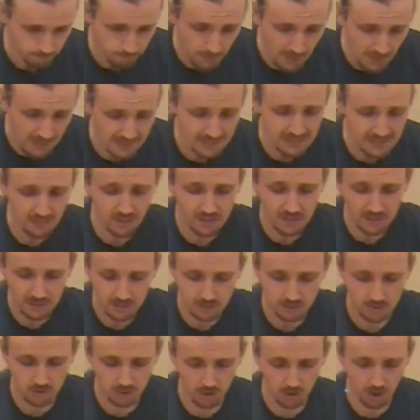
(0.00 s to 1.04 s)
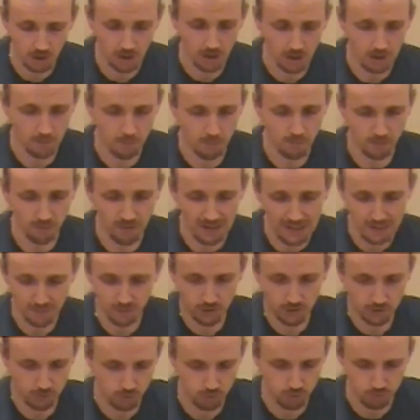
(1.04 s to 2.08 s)
and then you've got to vie for
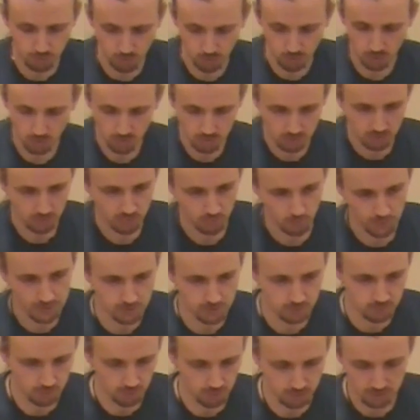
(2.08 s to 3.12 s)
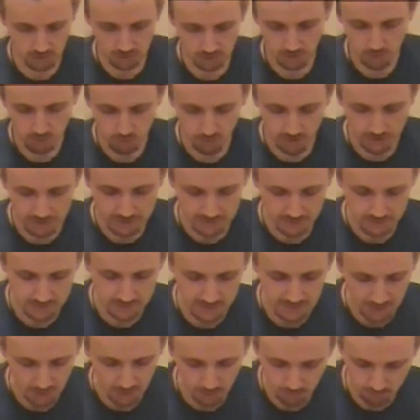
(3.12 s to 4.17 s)
control of Westeros, and you've got to try and
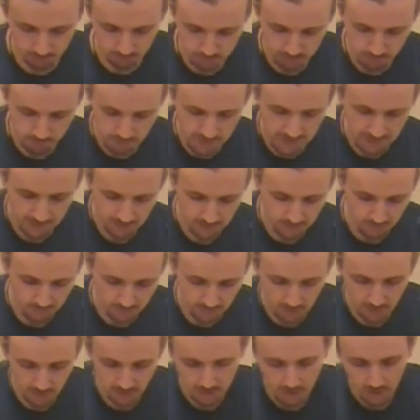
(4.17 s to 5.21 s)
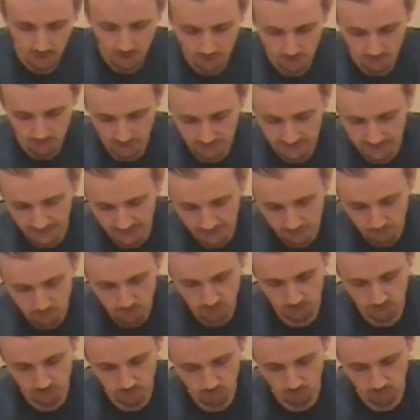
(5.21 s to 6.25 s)
take over as many of the keeps or
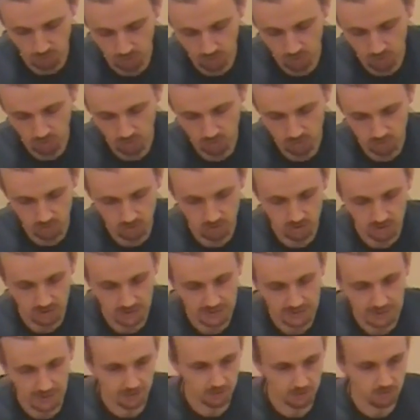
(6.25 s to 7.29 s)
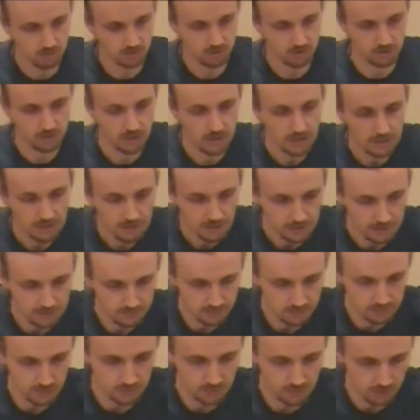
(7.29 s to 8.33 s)
the strongholds as you can. So and
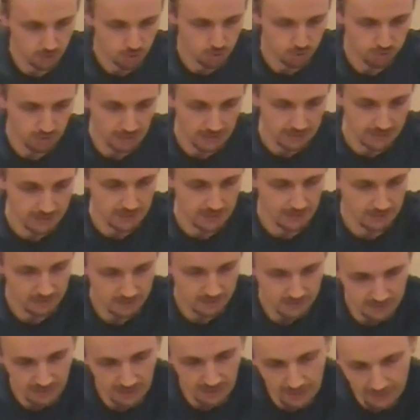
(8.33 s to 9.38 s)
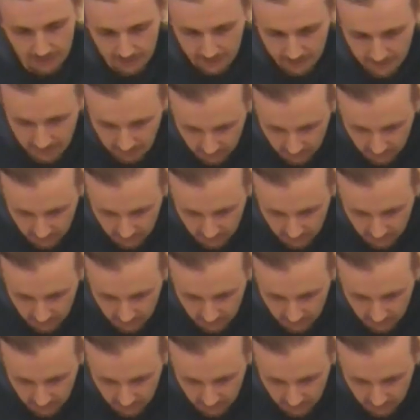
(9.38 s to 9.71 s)
you've got a tracker down the side here